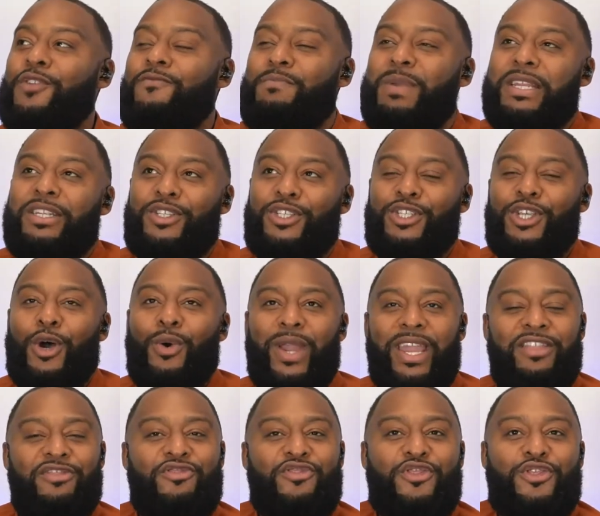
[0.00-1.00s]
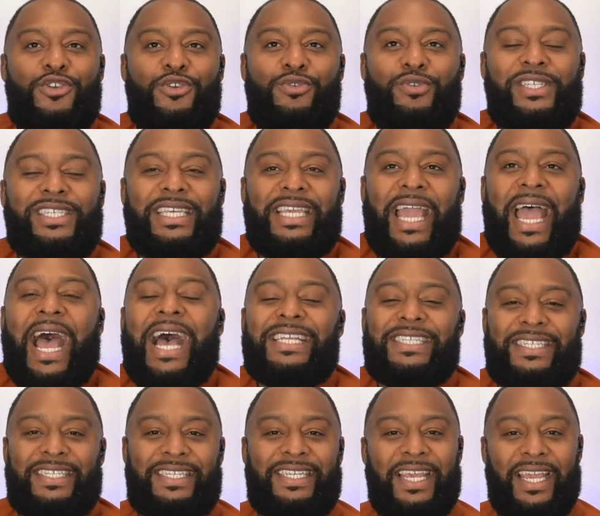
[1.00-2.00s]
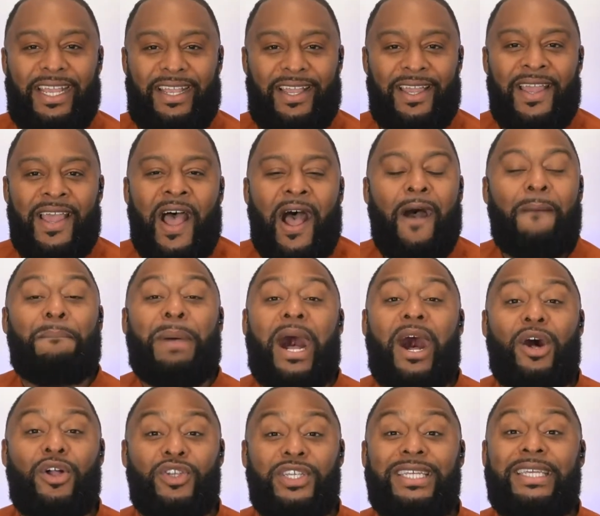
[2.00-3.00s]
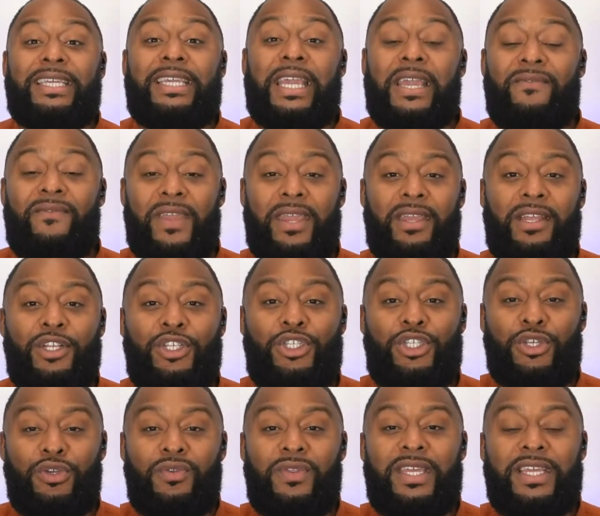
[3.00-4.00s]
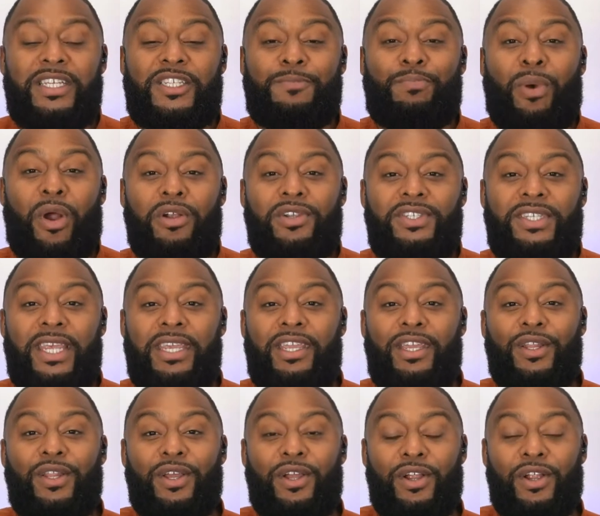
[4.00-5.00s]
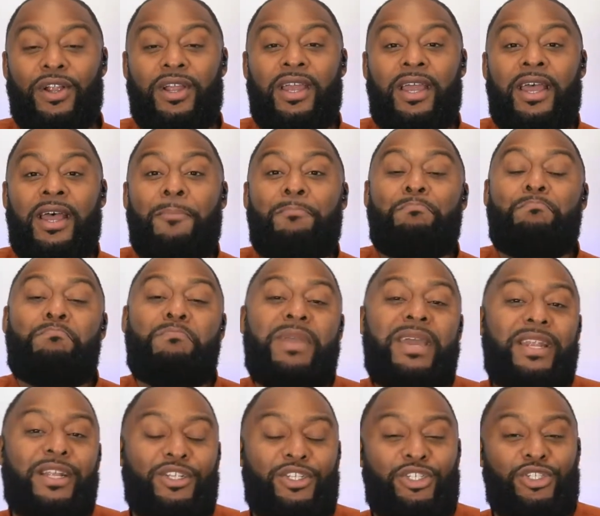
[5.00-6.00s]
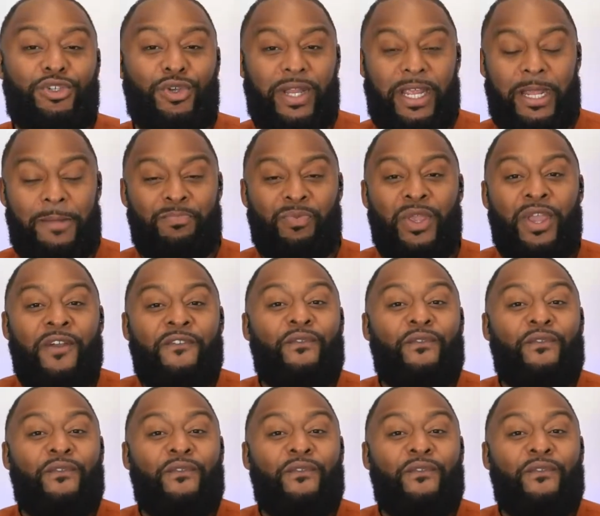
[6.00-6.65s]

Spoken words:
You've been so enthusiastic about giving to this particular ministry.